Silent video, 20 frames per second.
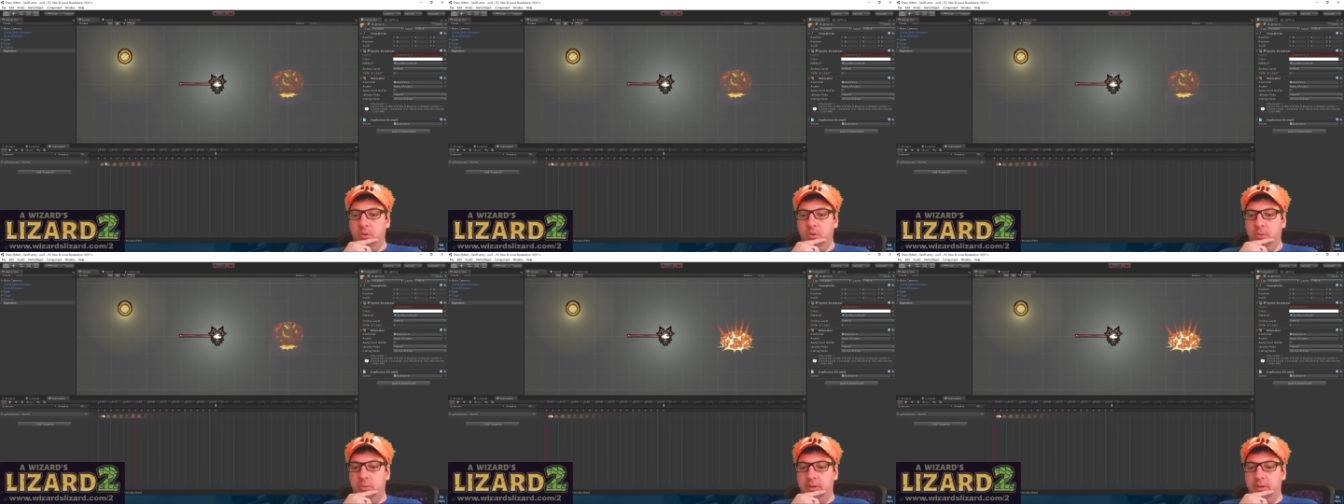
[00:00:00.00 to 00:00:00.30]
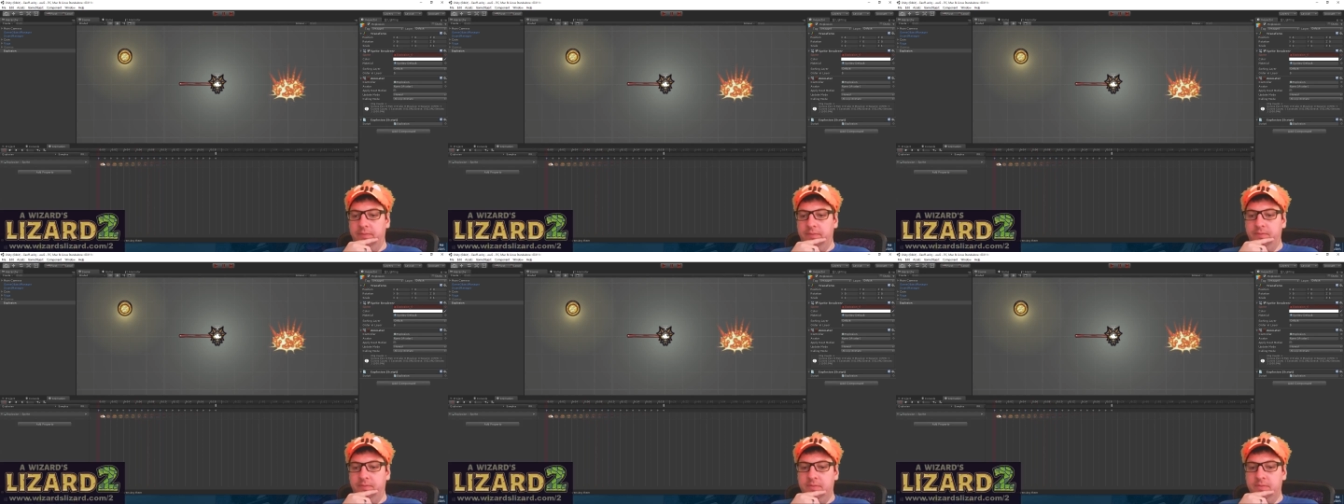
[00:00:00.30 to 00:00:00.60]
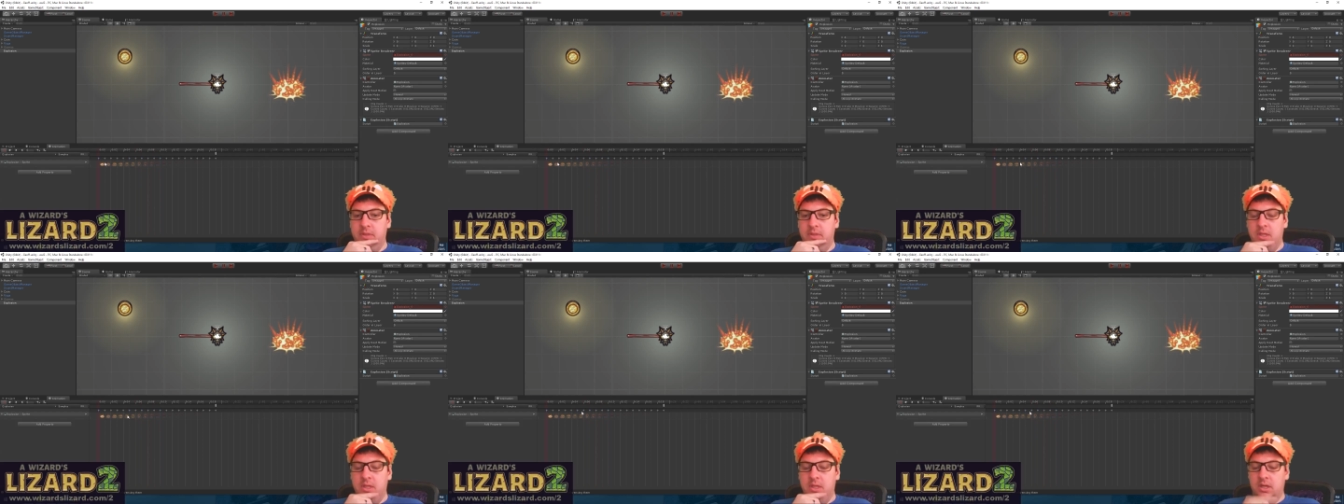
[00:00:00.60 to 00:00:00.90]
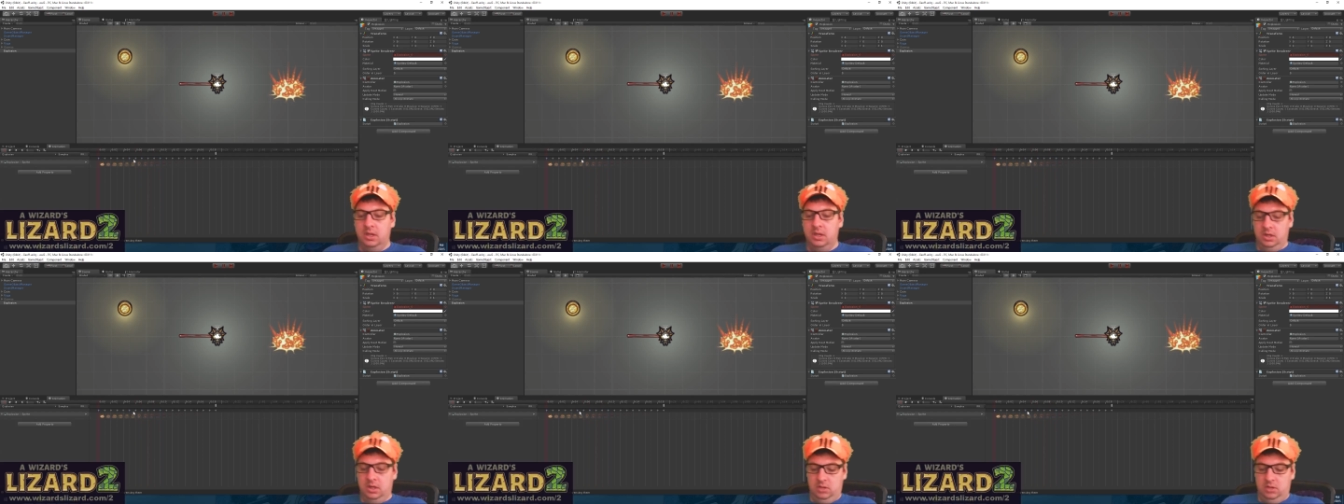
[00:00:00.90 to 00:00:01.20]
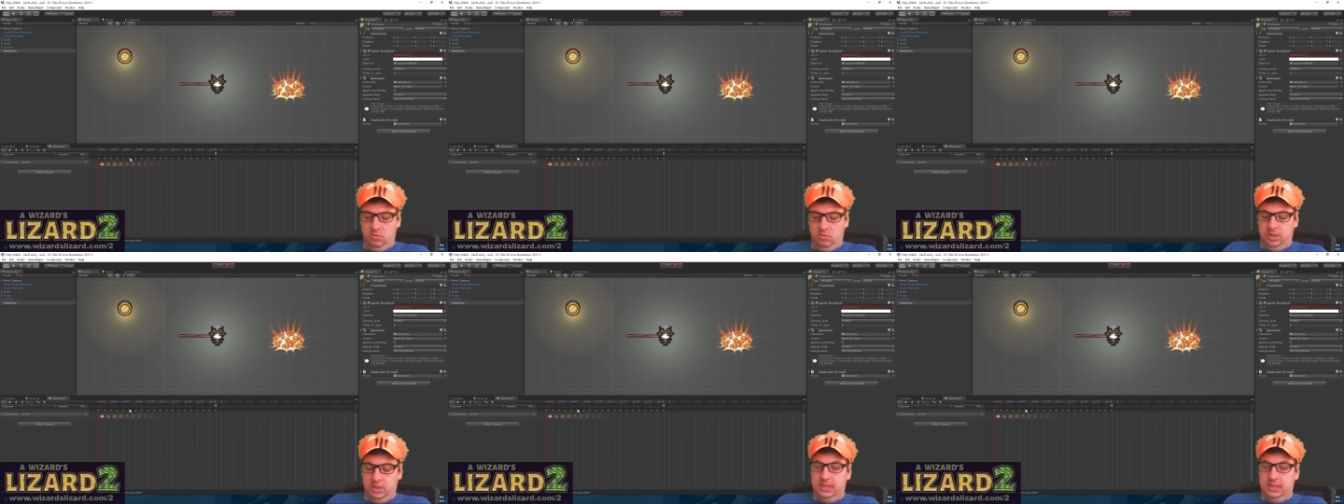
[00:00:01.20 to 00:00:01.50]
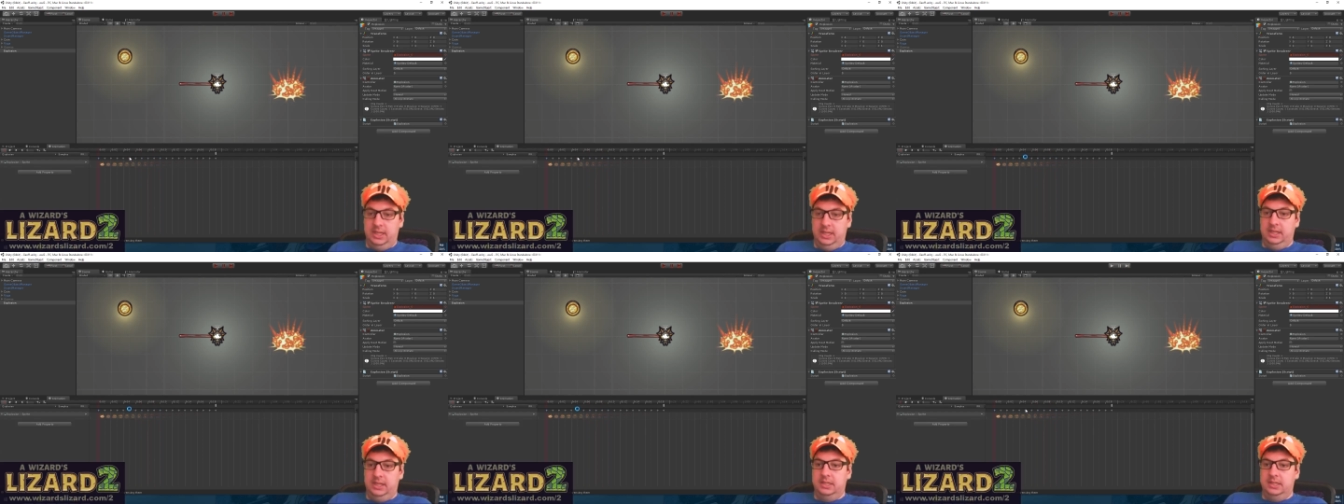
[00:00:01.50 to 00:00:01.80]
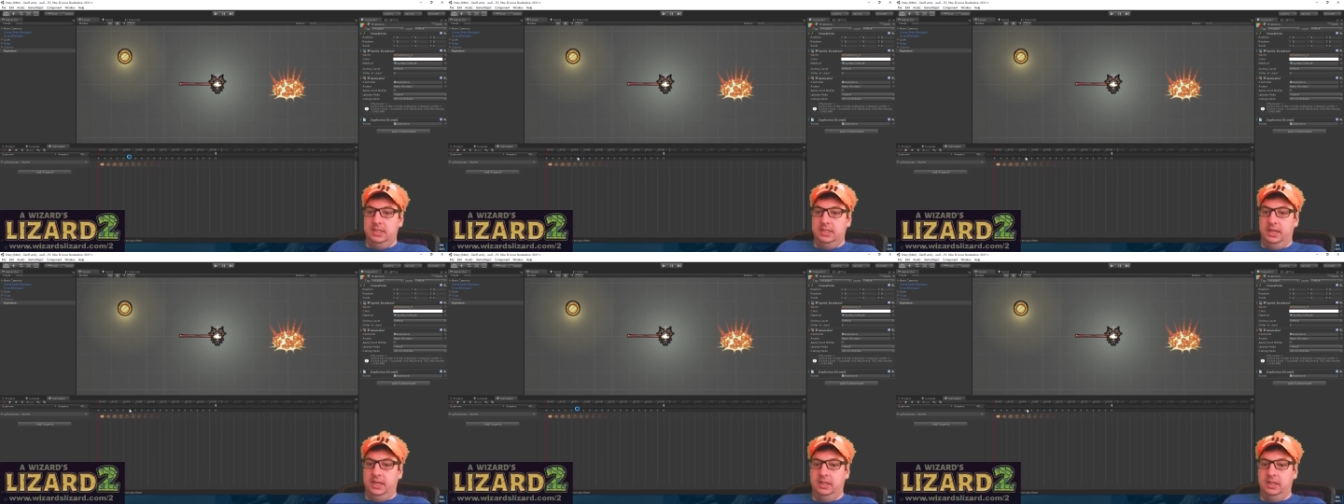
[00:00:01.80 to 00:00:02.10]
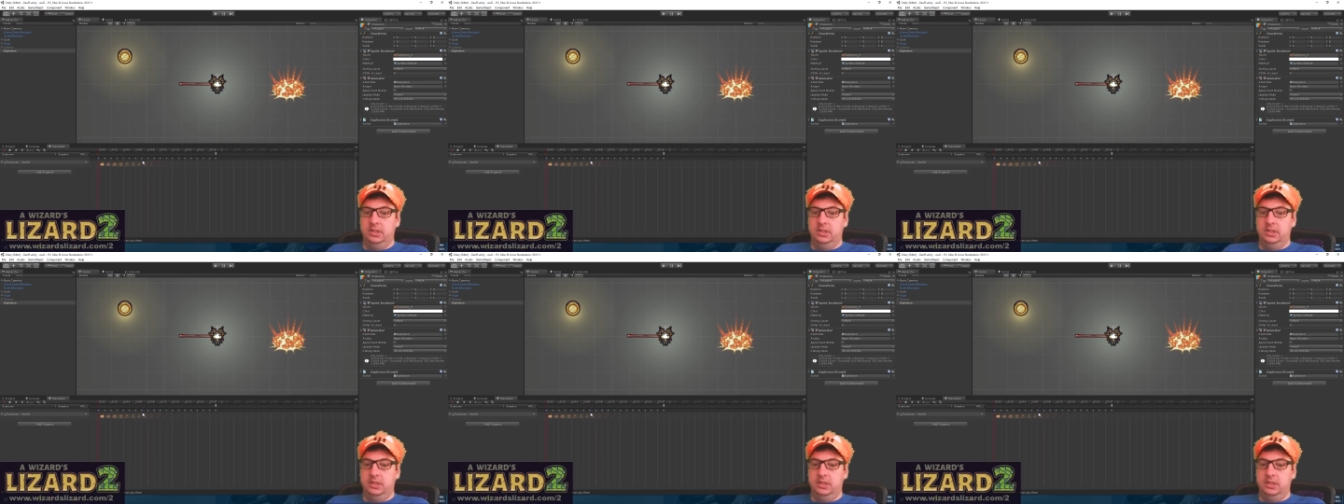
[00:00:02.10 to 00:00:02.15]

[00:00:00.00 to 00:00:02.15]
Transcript: but we'll get to that in a second.